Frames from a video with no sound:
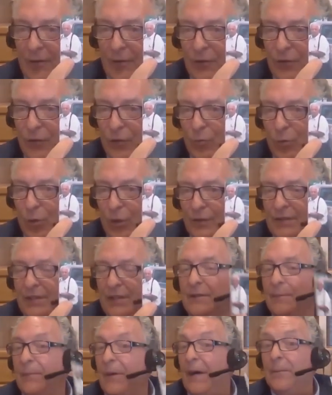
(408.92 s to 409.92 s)
who worked
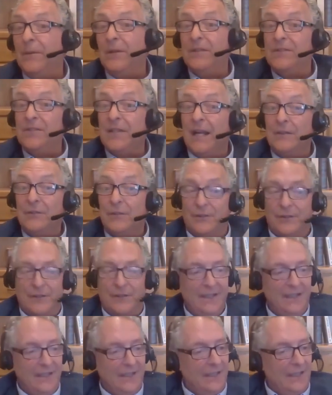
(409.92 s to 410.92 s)
in the public sector.
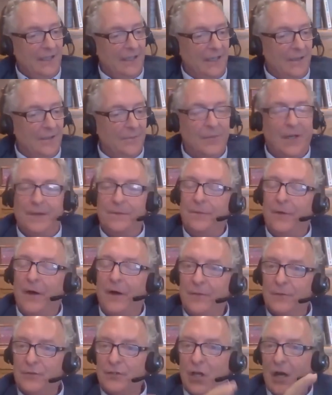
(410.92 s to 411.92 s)
My
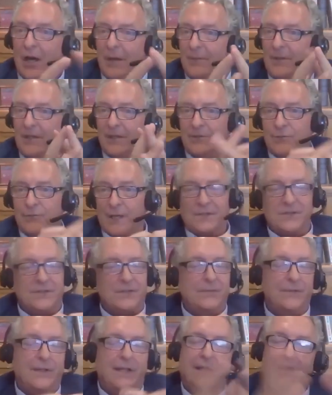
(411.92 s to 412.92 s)
father taught me
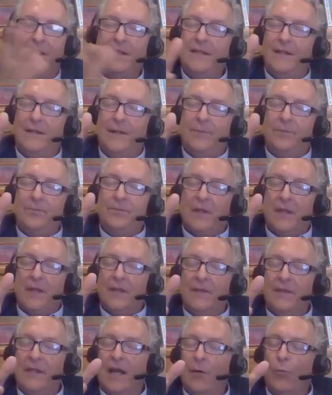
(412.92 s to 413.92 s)
aggressively
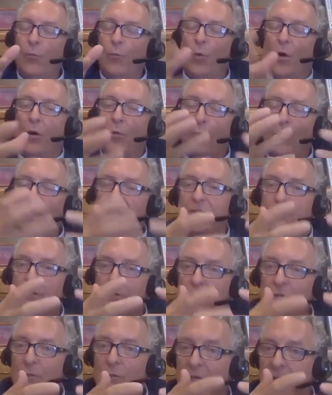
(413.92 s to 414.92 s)
that what we
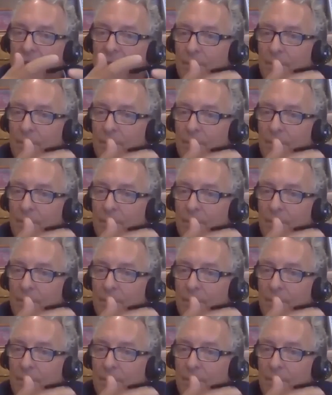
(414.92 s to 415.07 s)
do in the